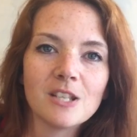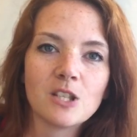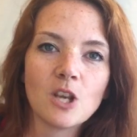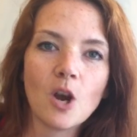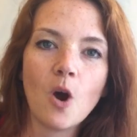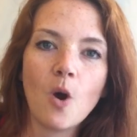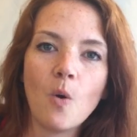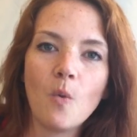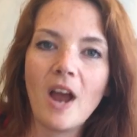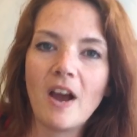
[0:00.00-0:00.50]

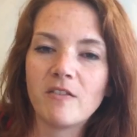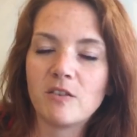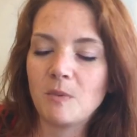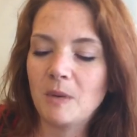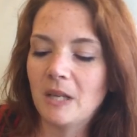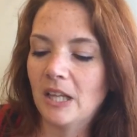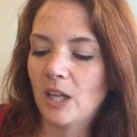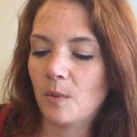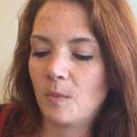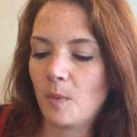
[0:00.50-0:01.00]
So we have to
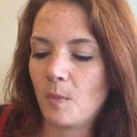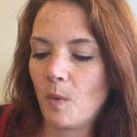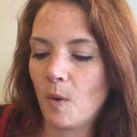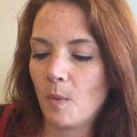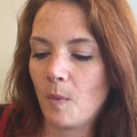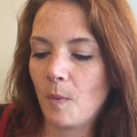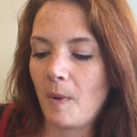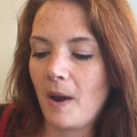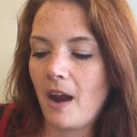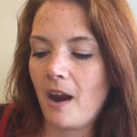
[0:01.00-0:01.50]
be a little bit more
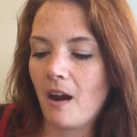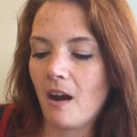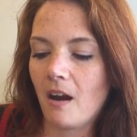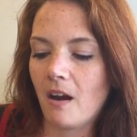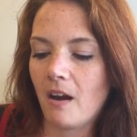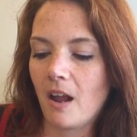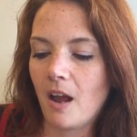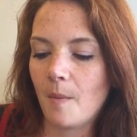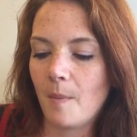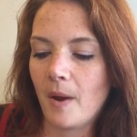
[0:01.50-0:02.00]

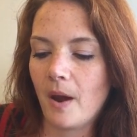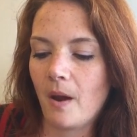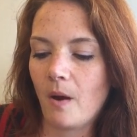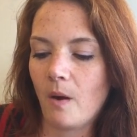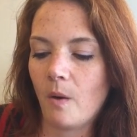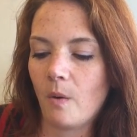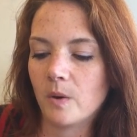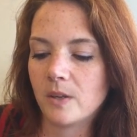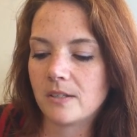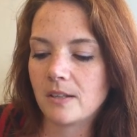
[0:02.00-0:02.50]
prepared
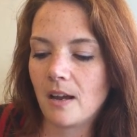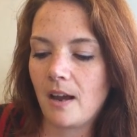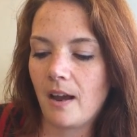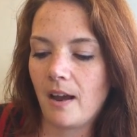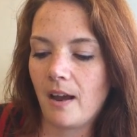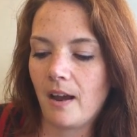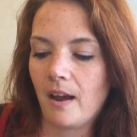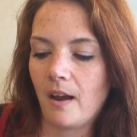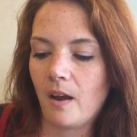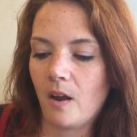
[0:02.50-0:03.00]
about
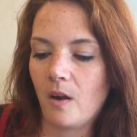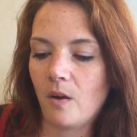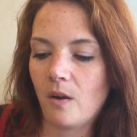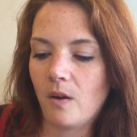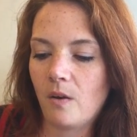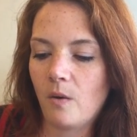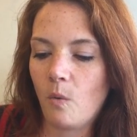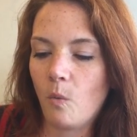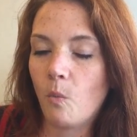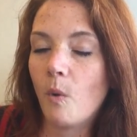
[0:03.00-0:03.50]

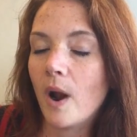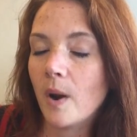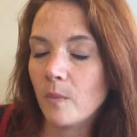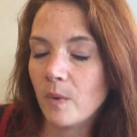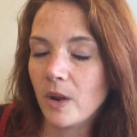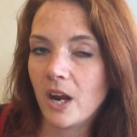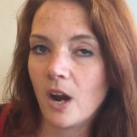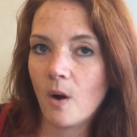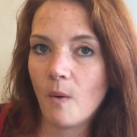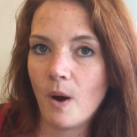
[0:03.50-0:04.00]
when
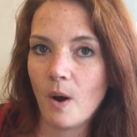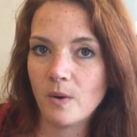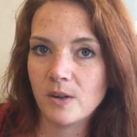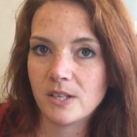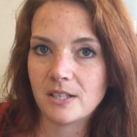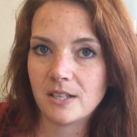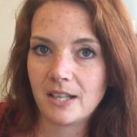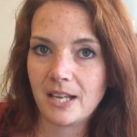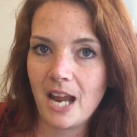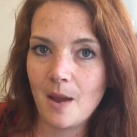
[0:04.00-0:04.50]
we go out
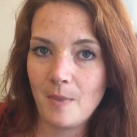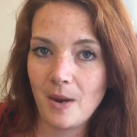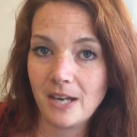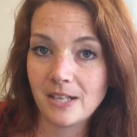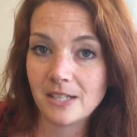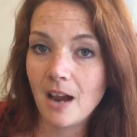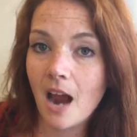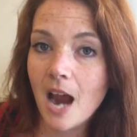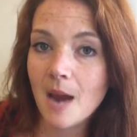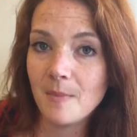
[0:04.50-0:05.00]
to the campaign.
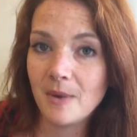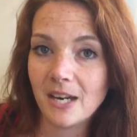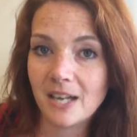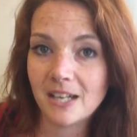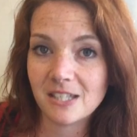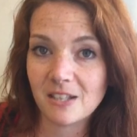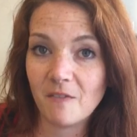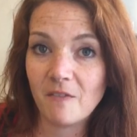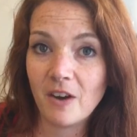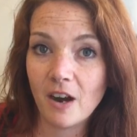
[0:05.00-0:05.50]
Timing
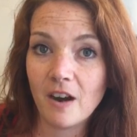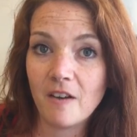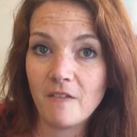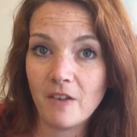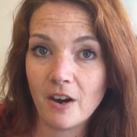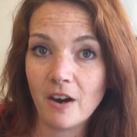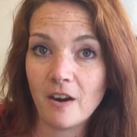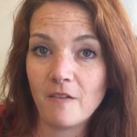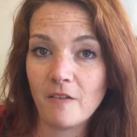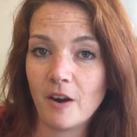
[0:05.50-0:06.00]
is a very,
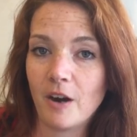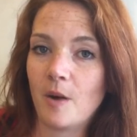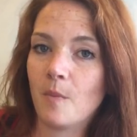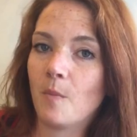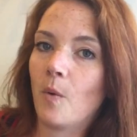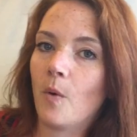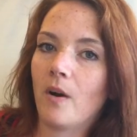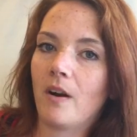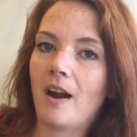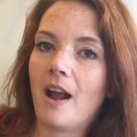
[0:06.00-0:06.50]
very, very
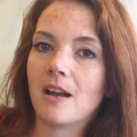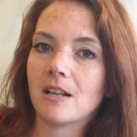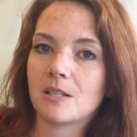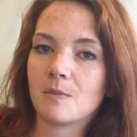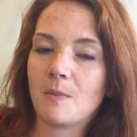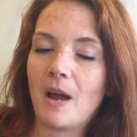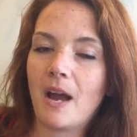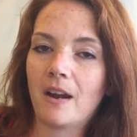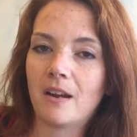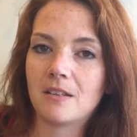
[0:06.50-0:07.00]
important
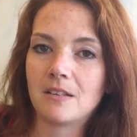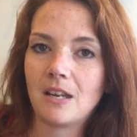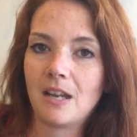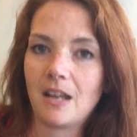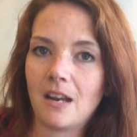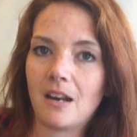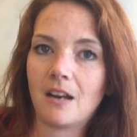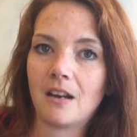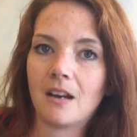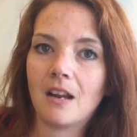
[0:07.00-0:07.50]
aspect
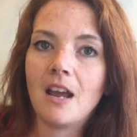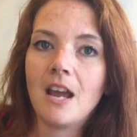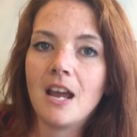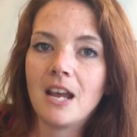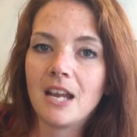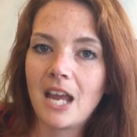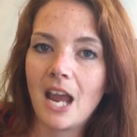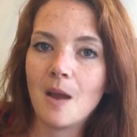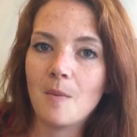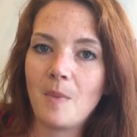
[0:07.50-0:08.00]
in
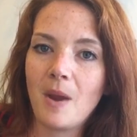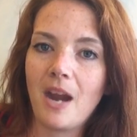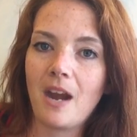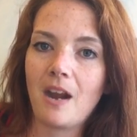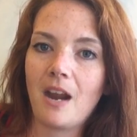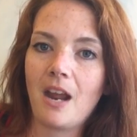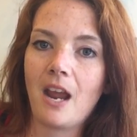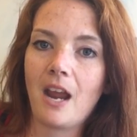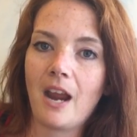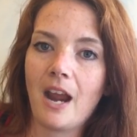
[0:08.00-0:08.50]

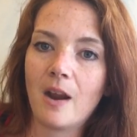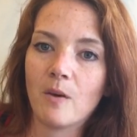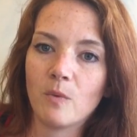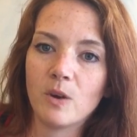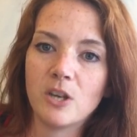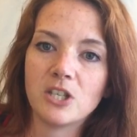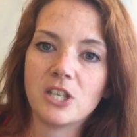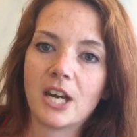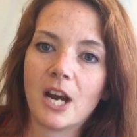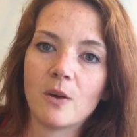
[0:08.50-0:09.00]
campaigning and
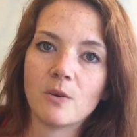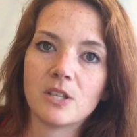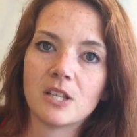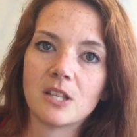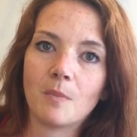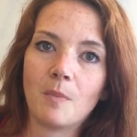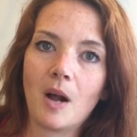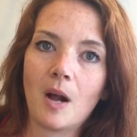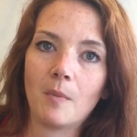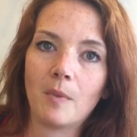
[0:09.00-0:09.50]
reaching out to
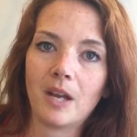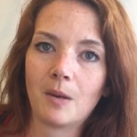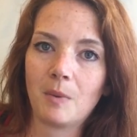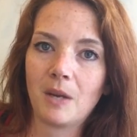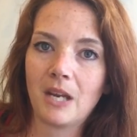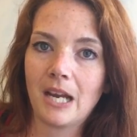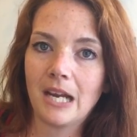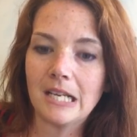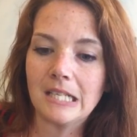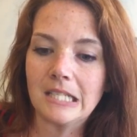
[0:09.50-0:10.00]
the public,
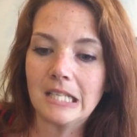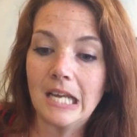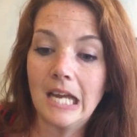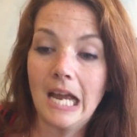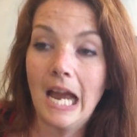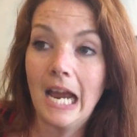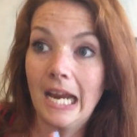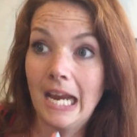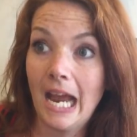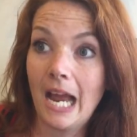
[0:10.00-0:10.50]
because
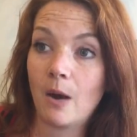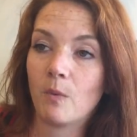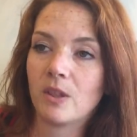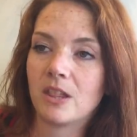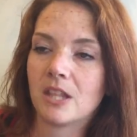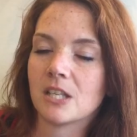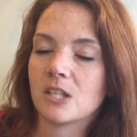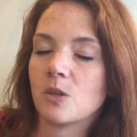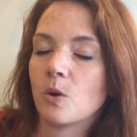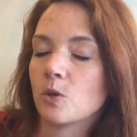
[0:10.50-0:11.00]
again, with
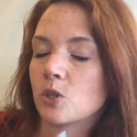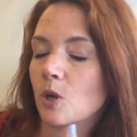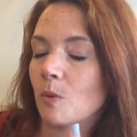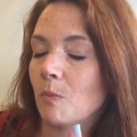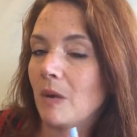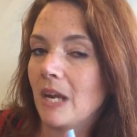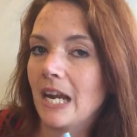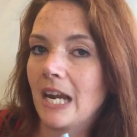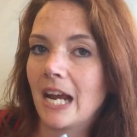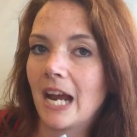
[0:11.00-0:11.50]
the social
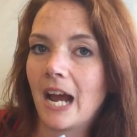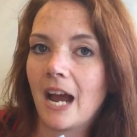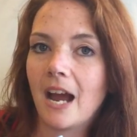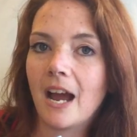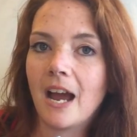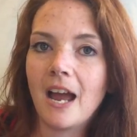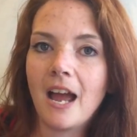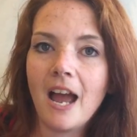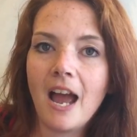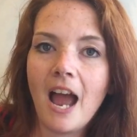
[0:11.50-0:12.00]
media,
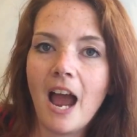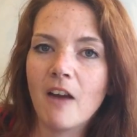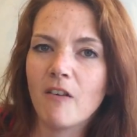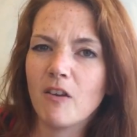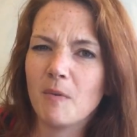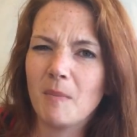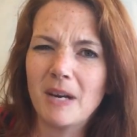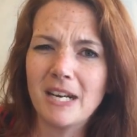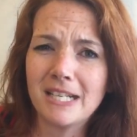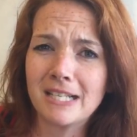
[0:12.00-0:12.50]

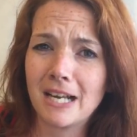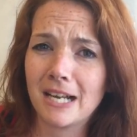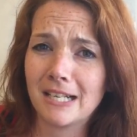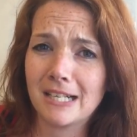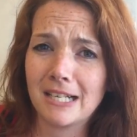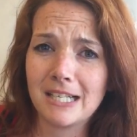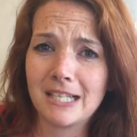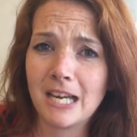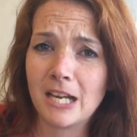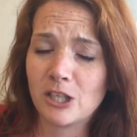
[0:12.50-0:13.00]
everybody's got
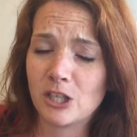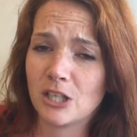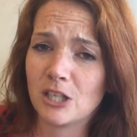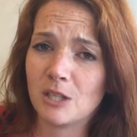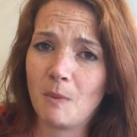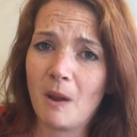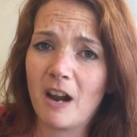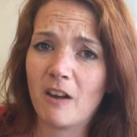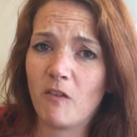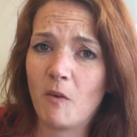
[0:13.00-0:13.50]
an attention
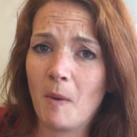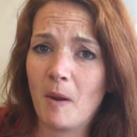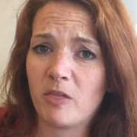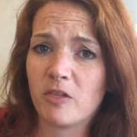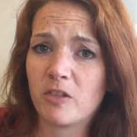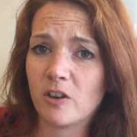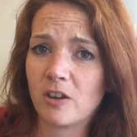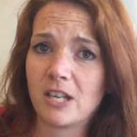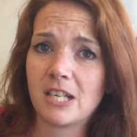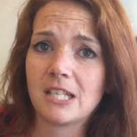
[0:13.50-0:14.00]
span of
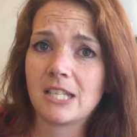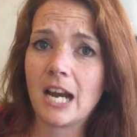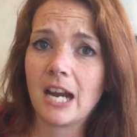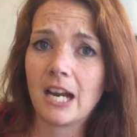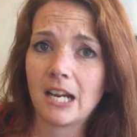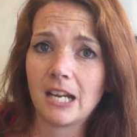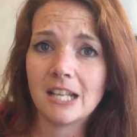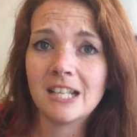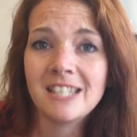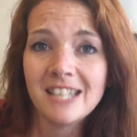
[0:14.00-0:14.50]
about 30
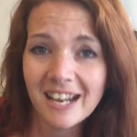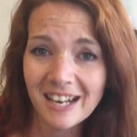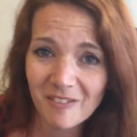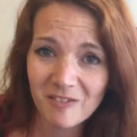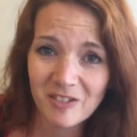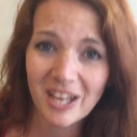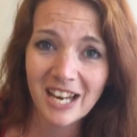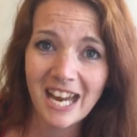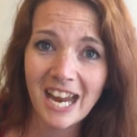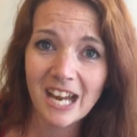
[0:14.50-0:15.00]
seconds, and
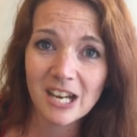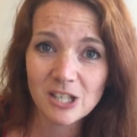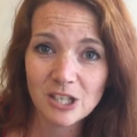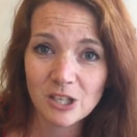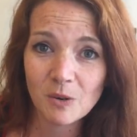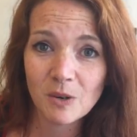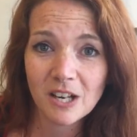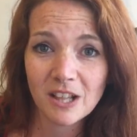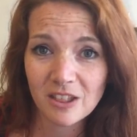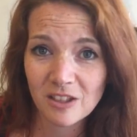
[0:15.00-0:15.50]
if they can't
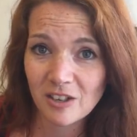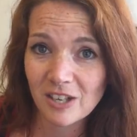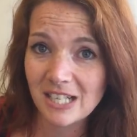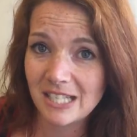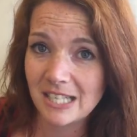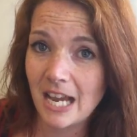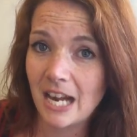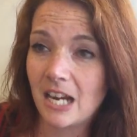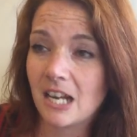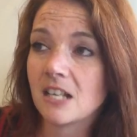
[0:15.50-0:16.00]
do it in 30
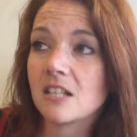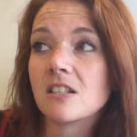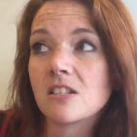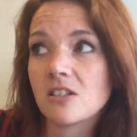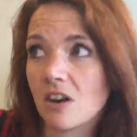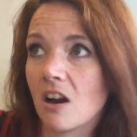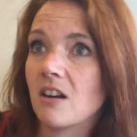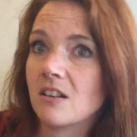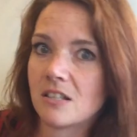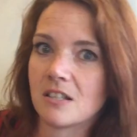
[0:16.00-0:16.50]
seconds,
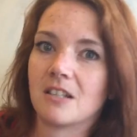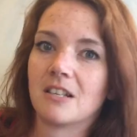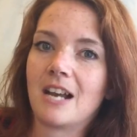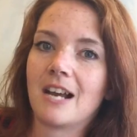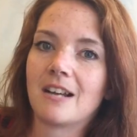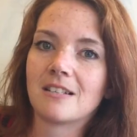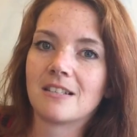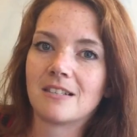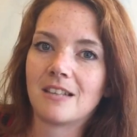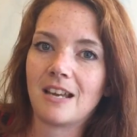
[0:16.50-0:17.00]
they're on to the
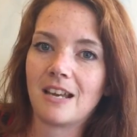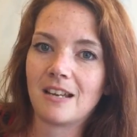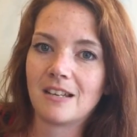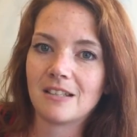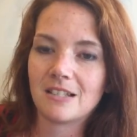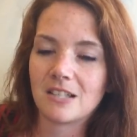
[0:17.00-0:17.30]
next thing.